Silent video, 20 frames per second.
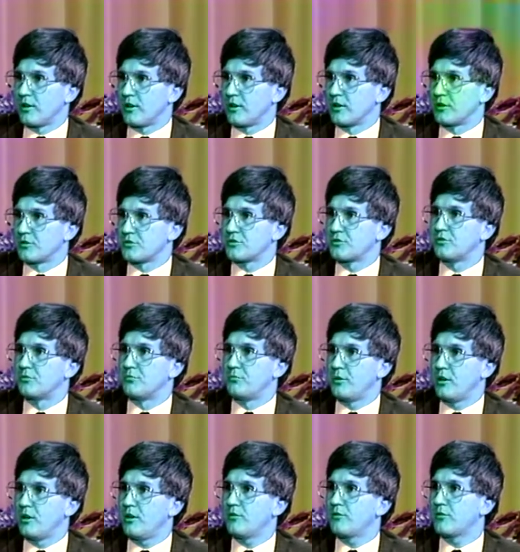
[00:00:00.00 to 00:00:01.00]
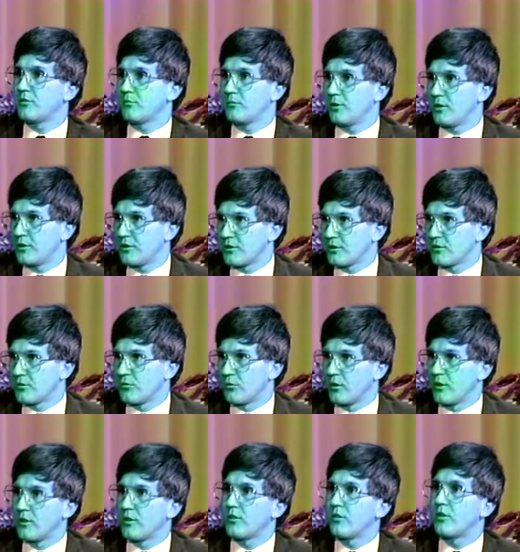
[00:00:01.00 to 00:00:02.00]
is to be familiar
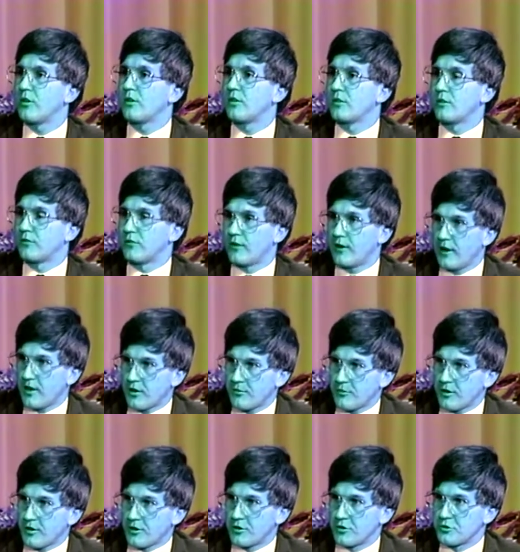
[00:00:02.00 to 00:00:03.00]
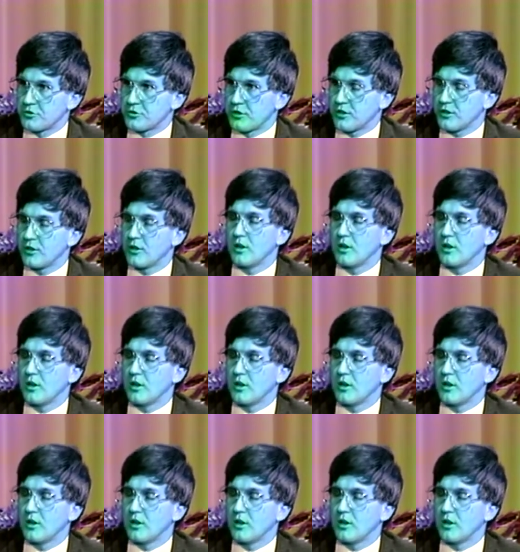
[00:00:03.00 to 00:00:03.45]
with the firearm they're using,